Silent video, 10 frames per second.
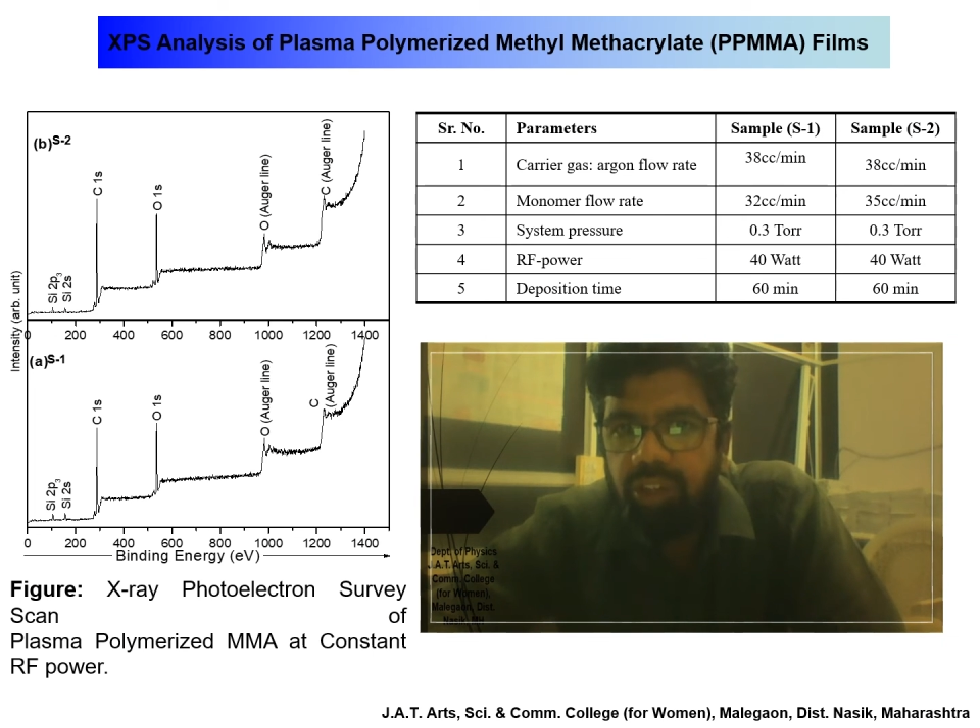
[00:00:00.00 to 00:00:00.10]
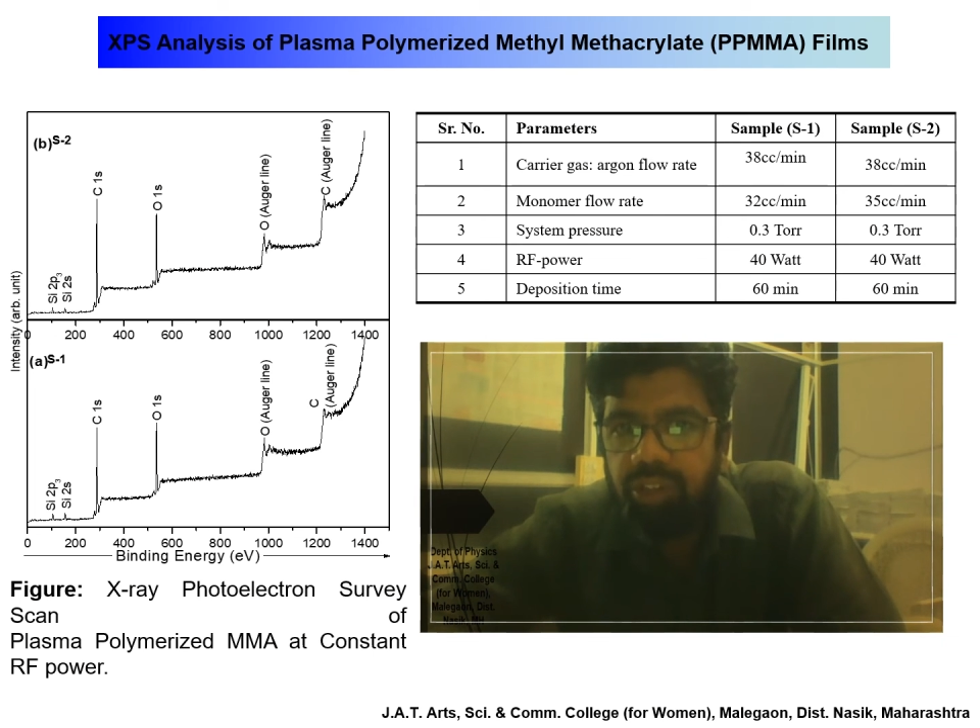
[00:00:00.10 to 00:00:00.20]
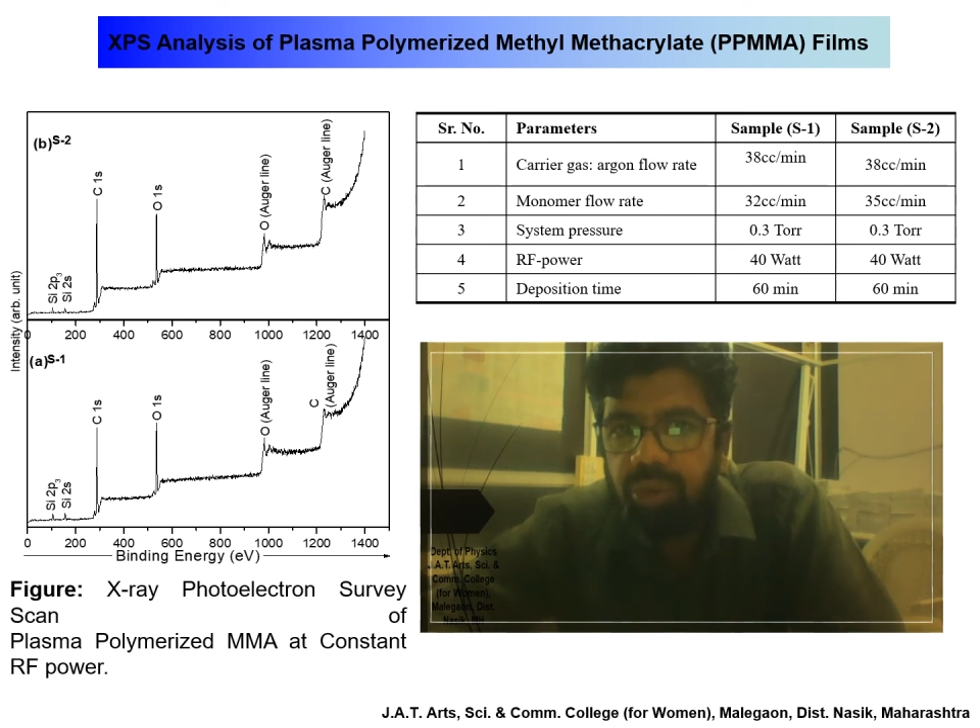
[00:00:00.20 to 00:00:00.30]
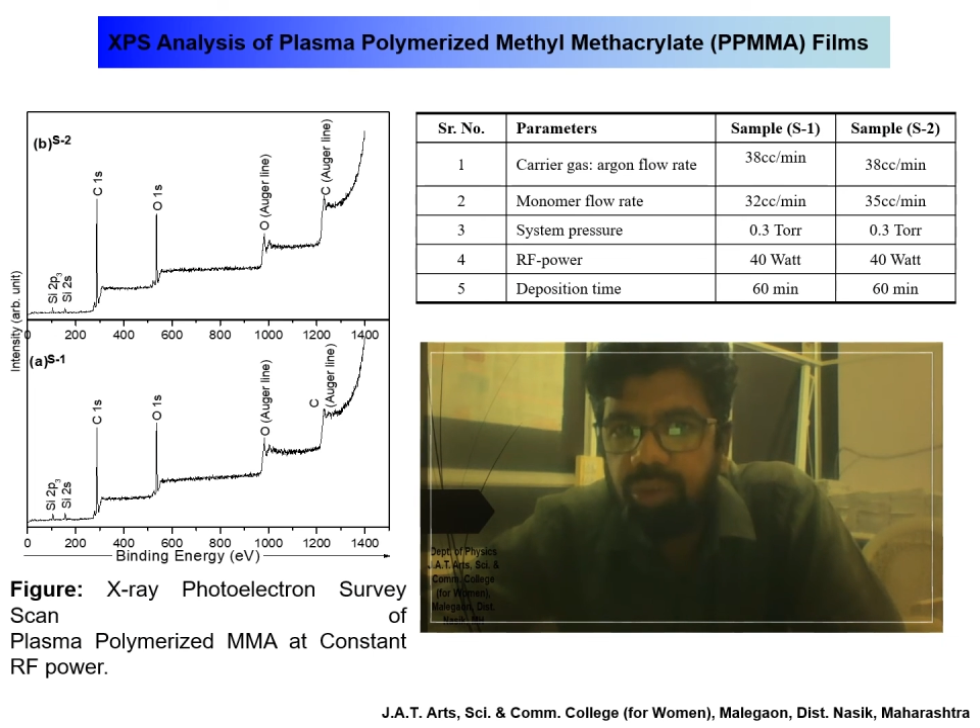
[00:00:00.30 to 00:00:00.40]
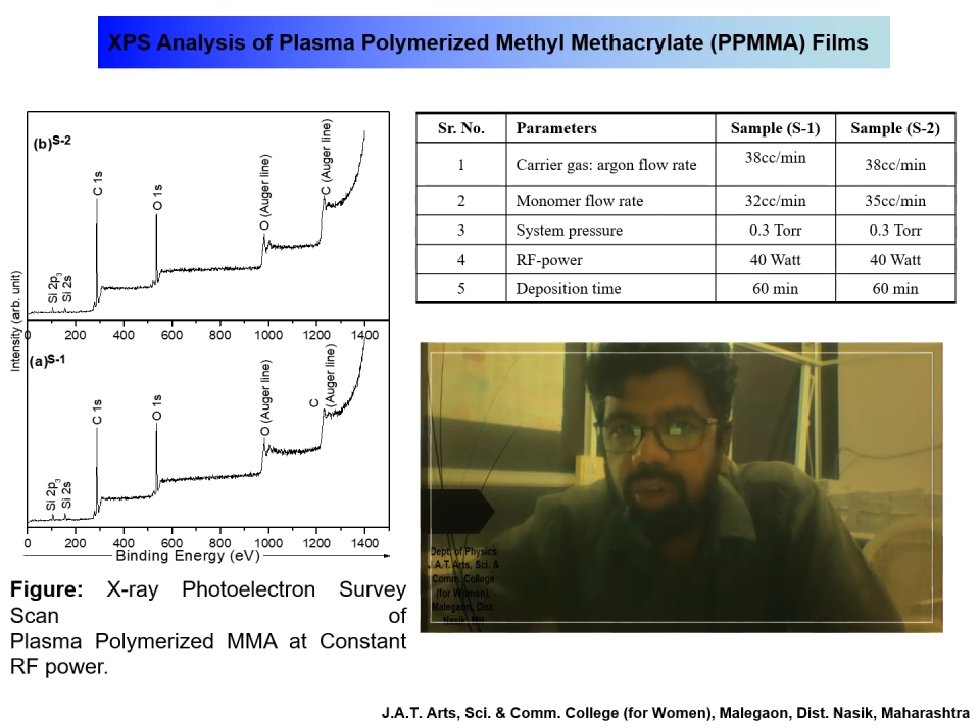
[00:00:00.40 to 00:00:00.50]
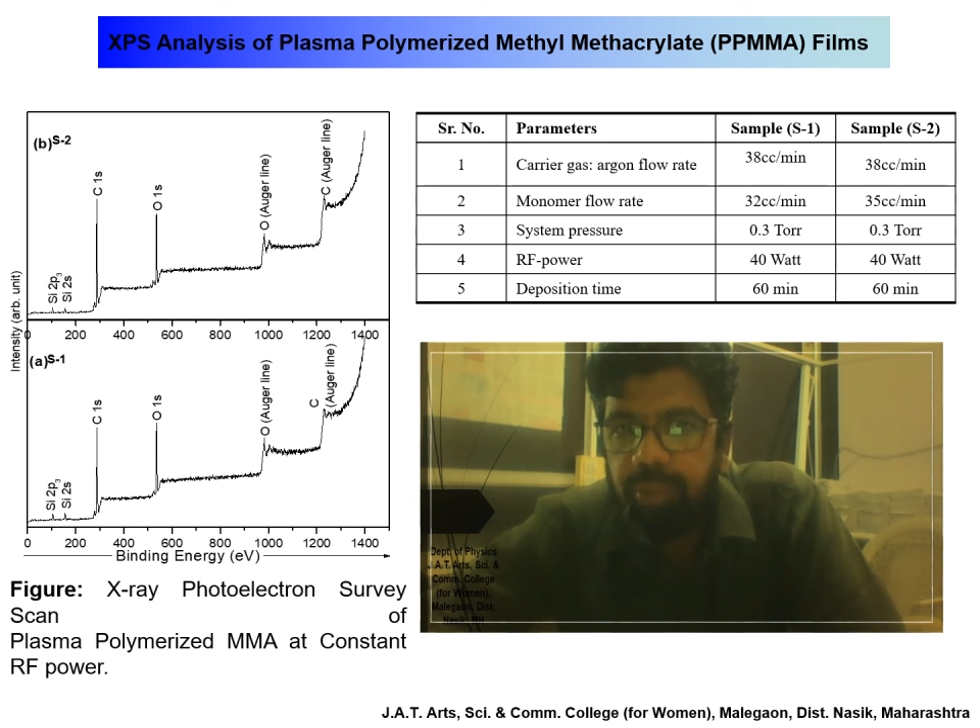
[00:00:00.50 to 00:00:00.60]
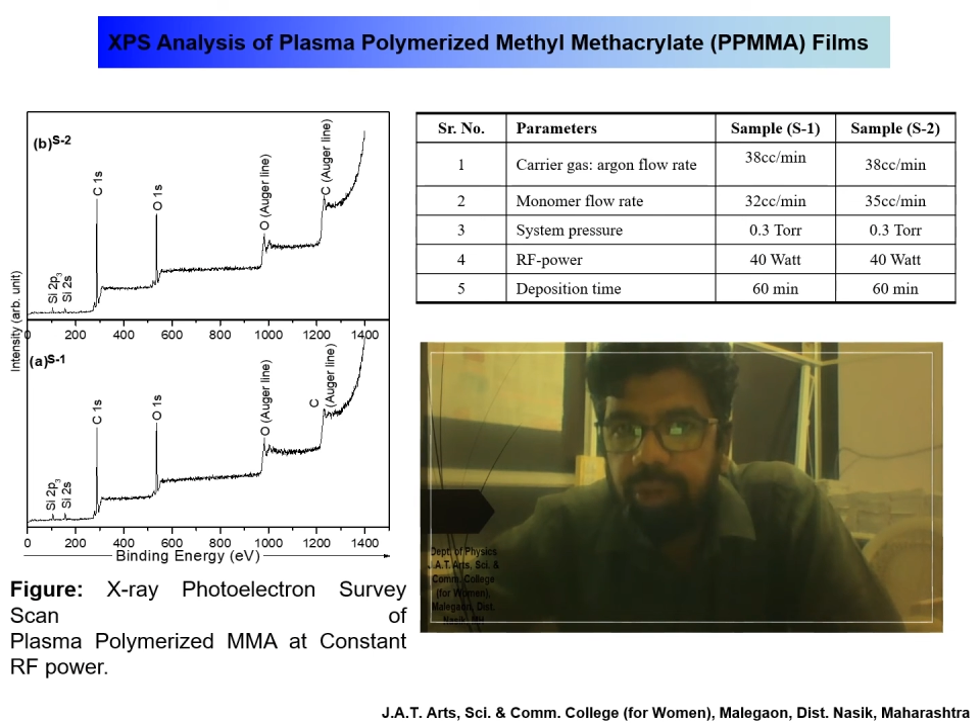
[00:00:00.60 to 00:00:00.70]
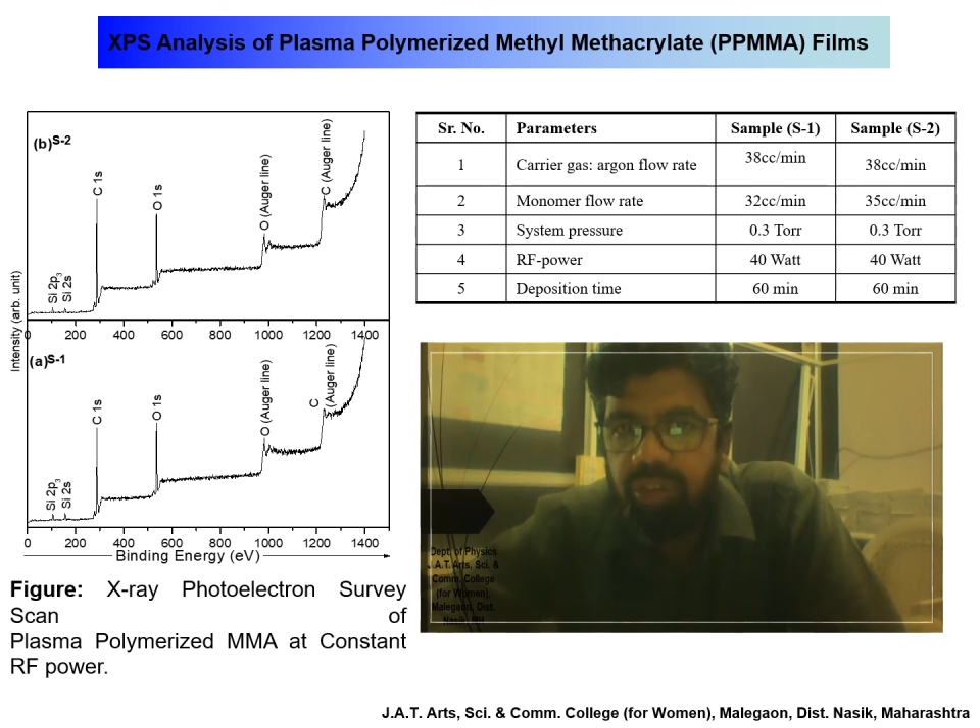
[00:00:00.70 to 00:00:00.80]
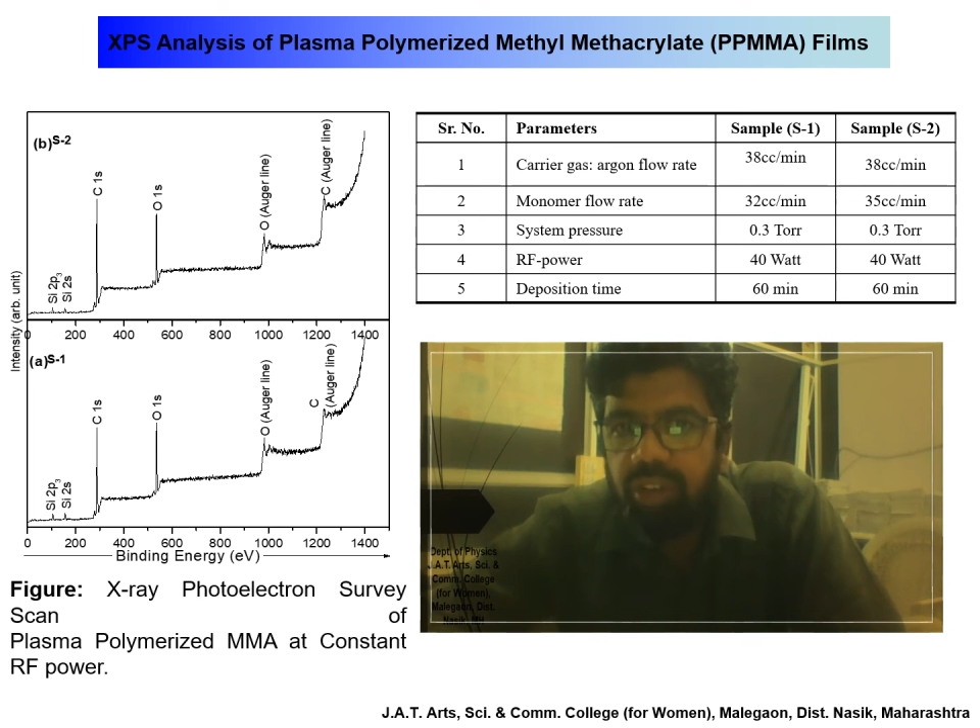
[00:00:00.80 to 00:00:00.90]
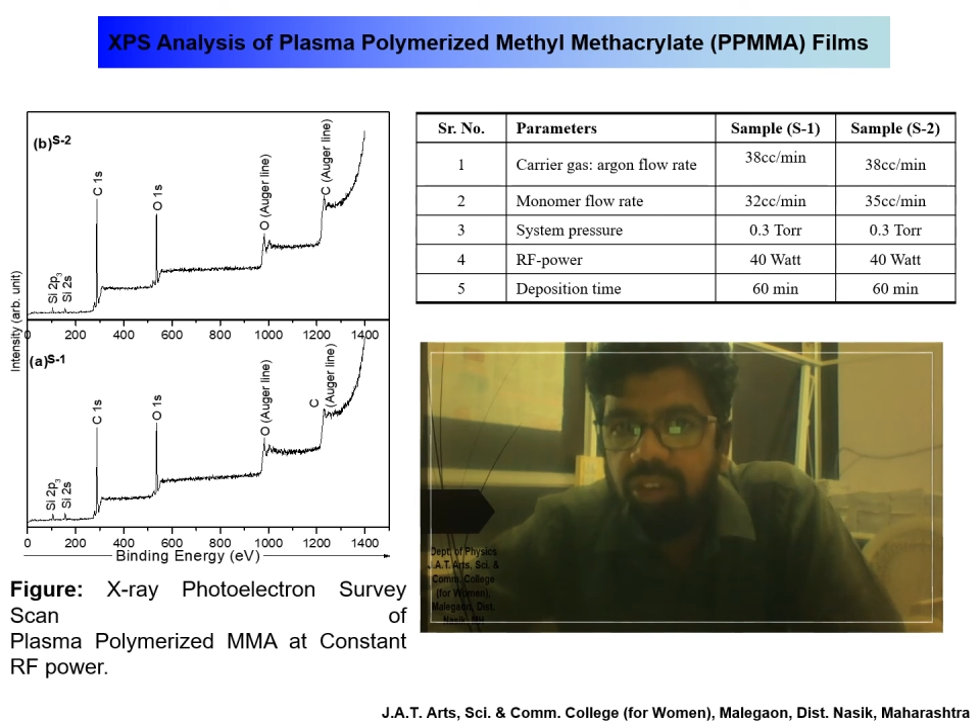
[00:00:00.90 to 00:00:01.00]
shows the
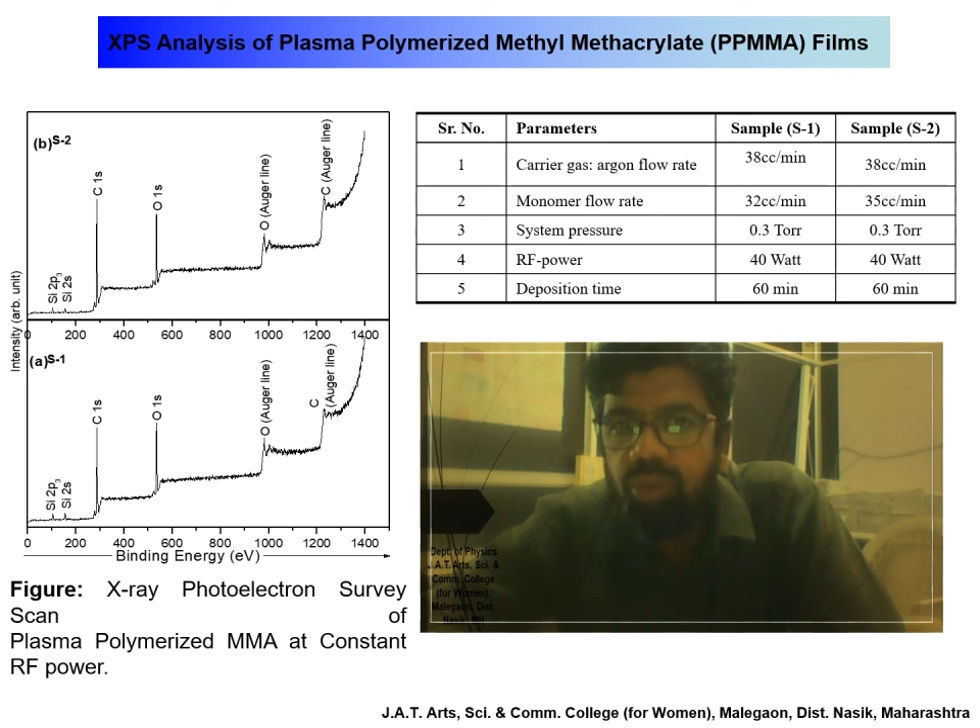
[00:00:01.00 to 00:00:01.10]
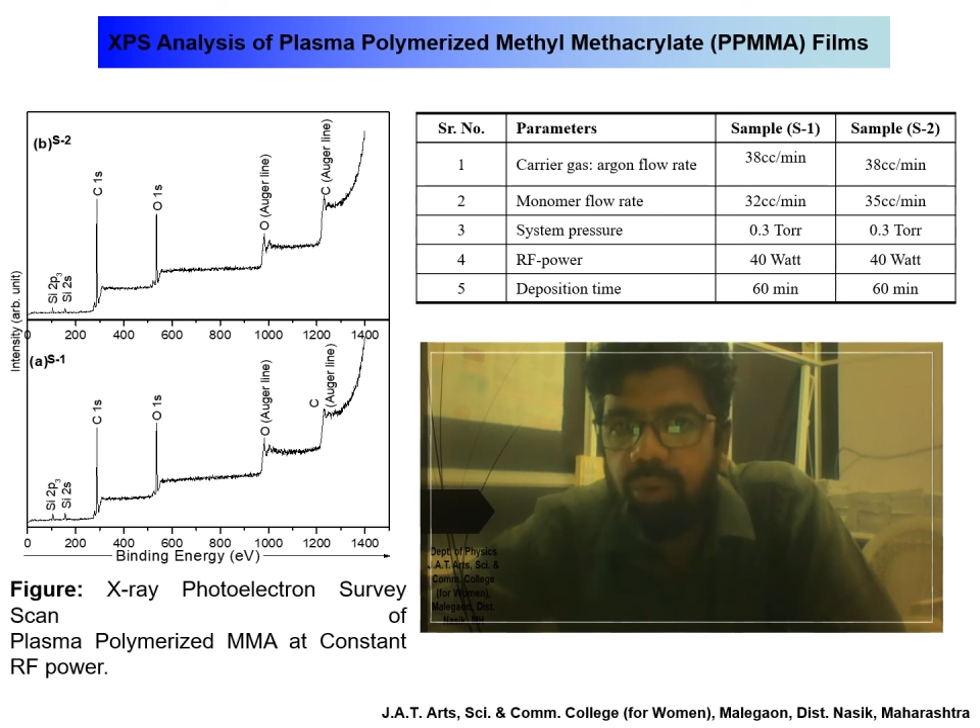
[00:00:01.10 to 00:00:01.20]
presence